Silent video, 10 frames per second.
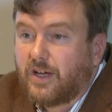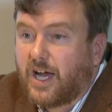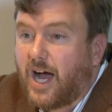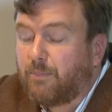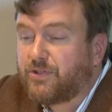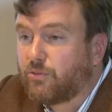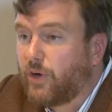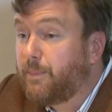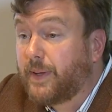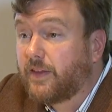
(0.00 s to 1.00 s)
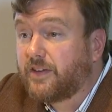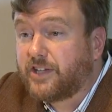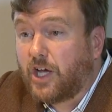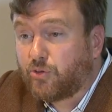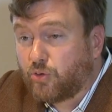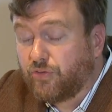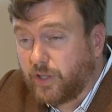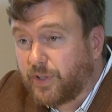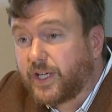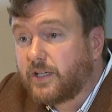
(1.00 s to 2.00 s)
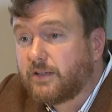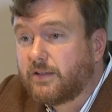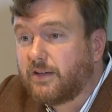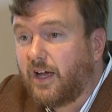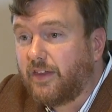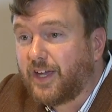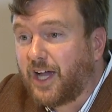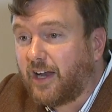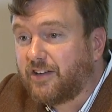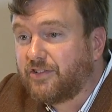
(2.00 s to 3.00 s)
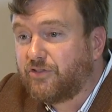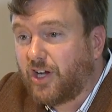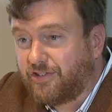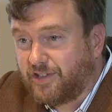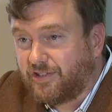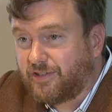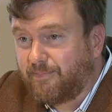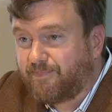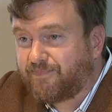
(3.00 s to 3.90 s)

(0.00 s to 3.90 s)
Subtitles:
cops raping the Statue of Liberty and the Goddess of Justice.